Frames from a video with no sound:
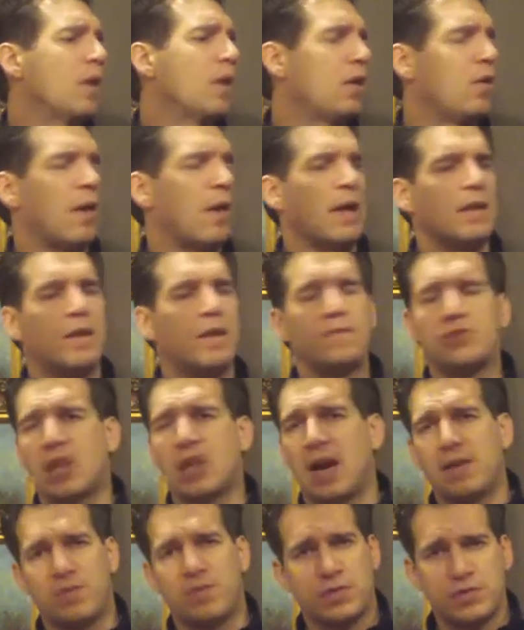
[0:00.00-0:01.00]
I love
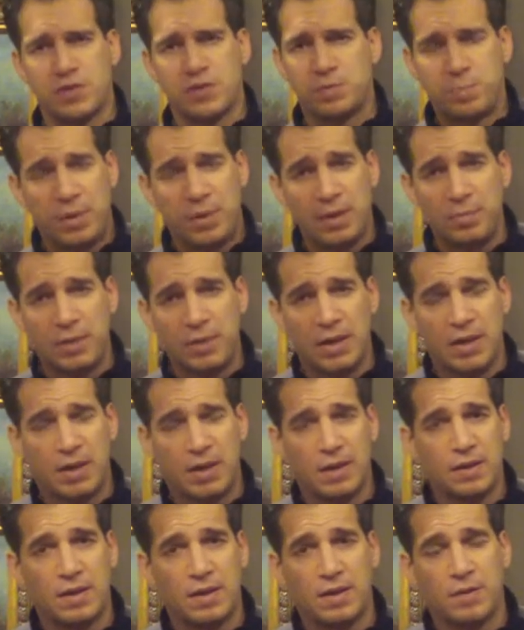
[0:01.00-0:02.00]
Giant versus
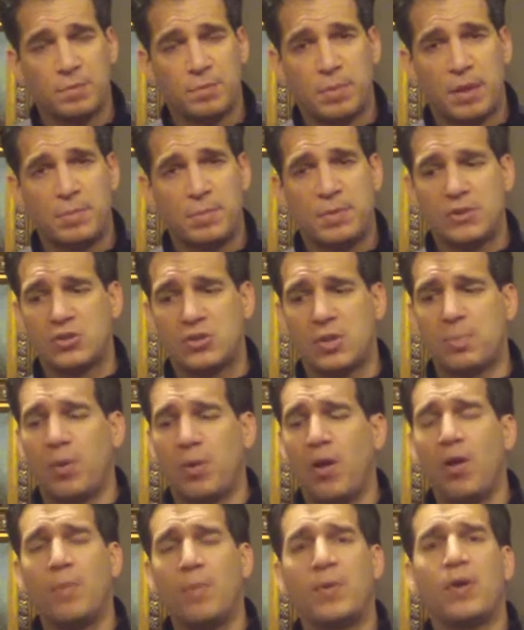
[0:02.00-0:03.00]
Pygmy by B.J.
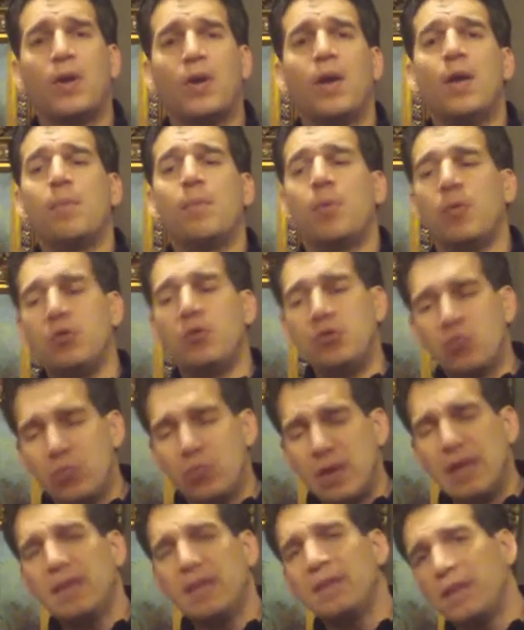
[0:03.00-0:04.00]
Palmer, but when you
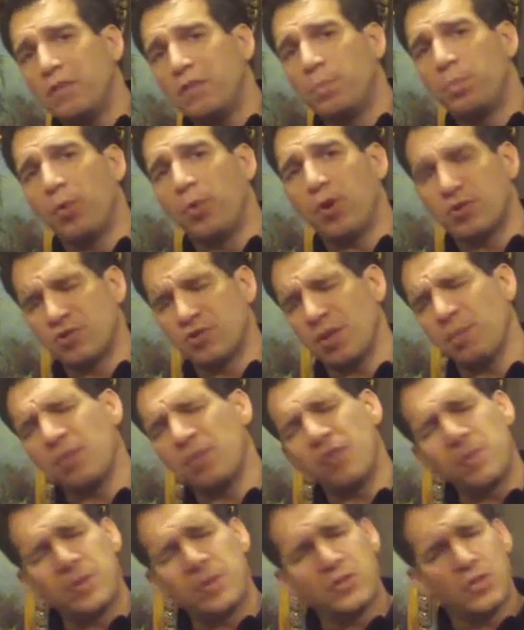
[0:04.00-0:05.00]
read these books, some
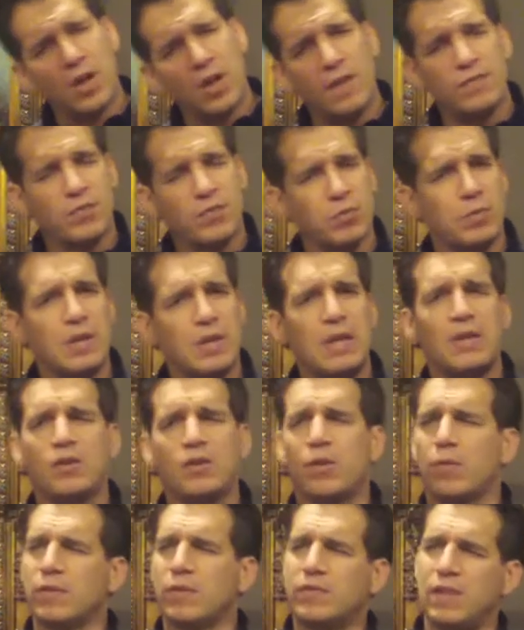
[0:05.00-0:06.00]
of them are tough to read.
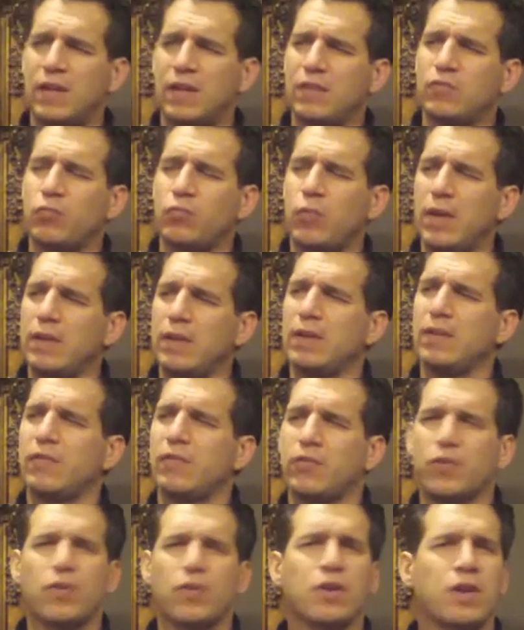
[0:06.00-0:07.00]
It's written in
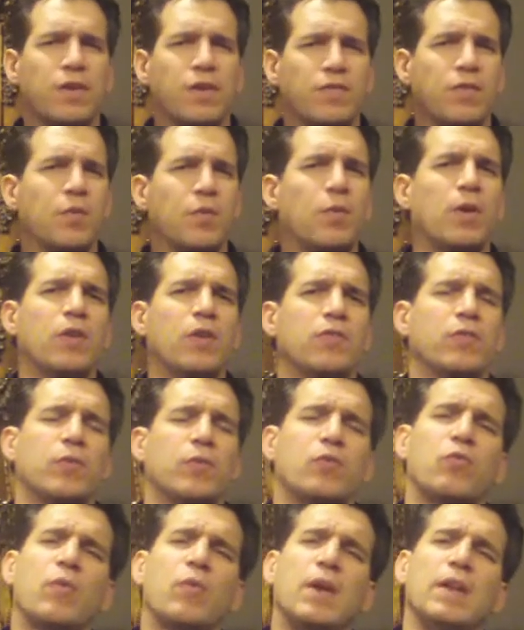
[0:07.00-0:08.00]
circa, if you will,
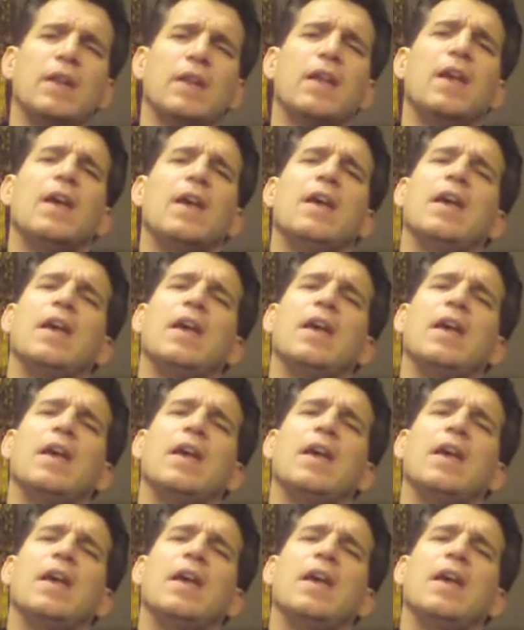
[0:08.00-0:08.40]
so it's written